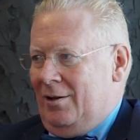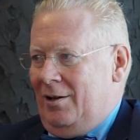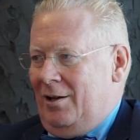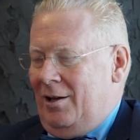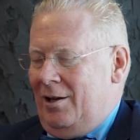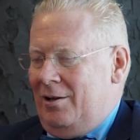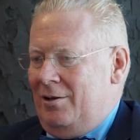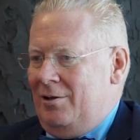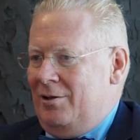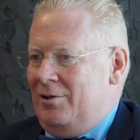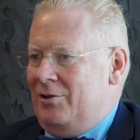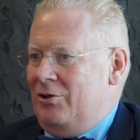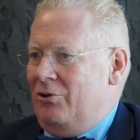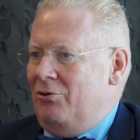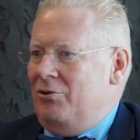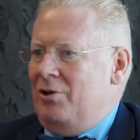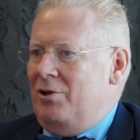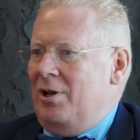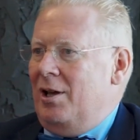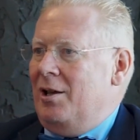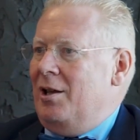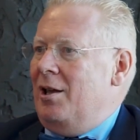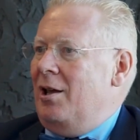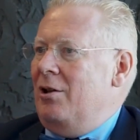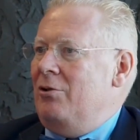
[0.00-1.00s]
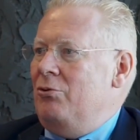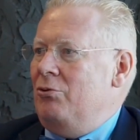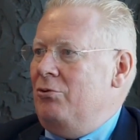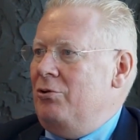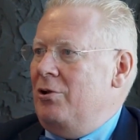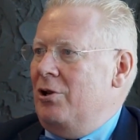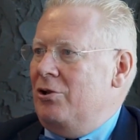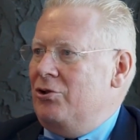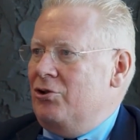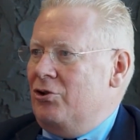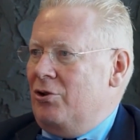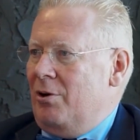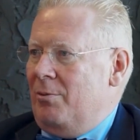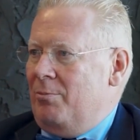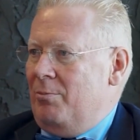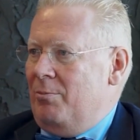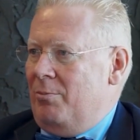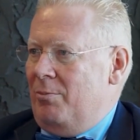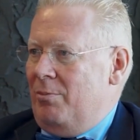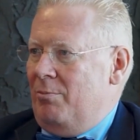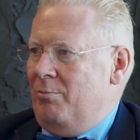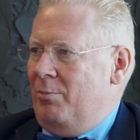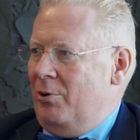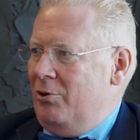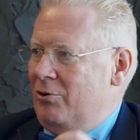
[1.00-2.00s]
And so they can do their job
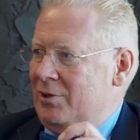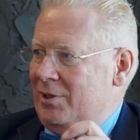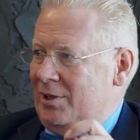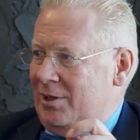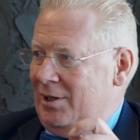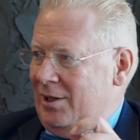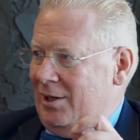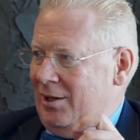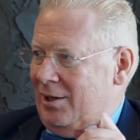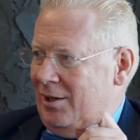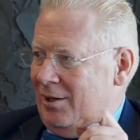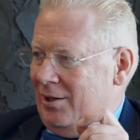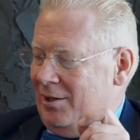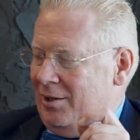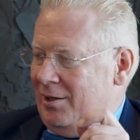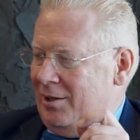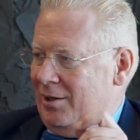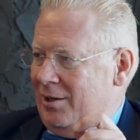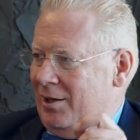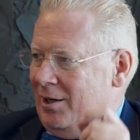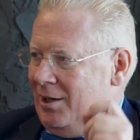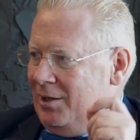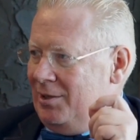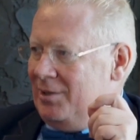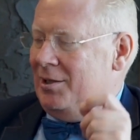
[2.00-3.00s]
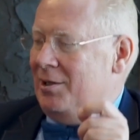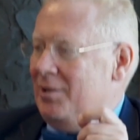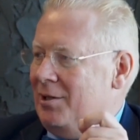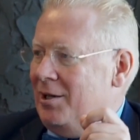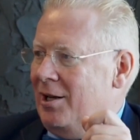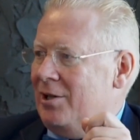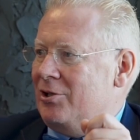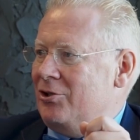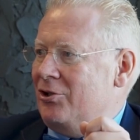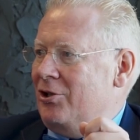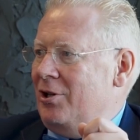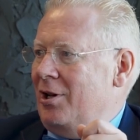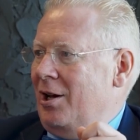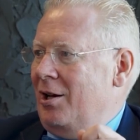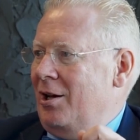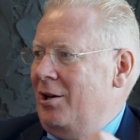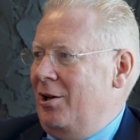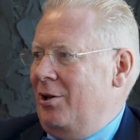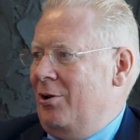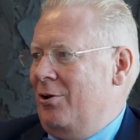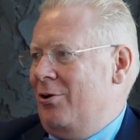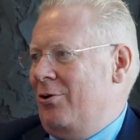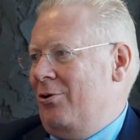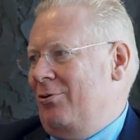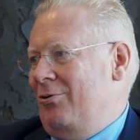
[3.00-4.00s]
because it's in their
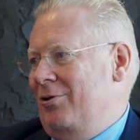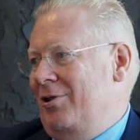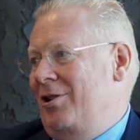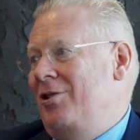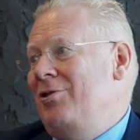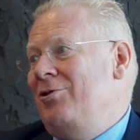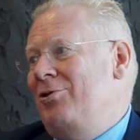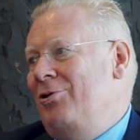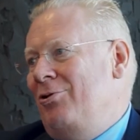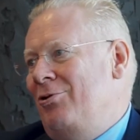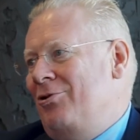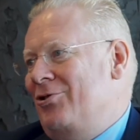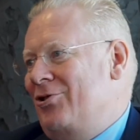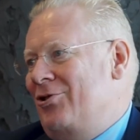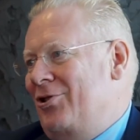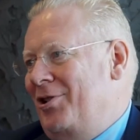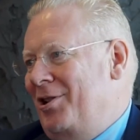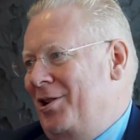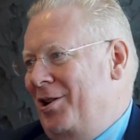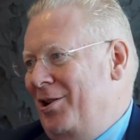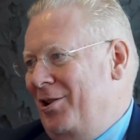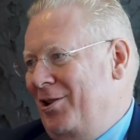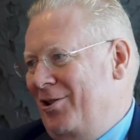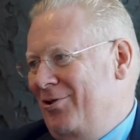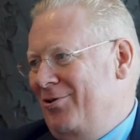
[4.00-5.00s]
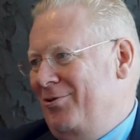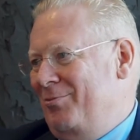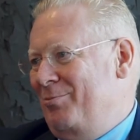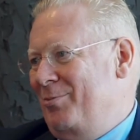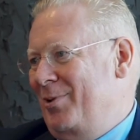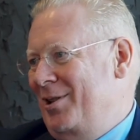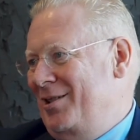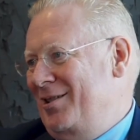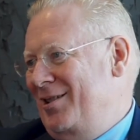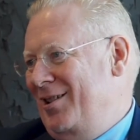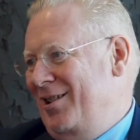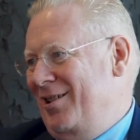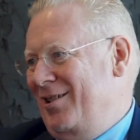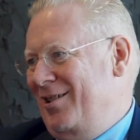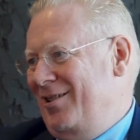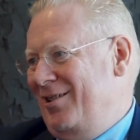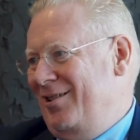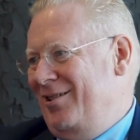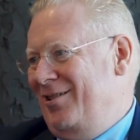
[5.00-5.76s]
genetic code, in your genetic code, basically.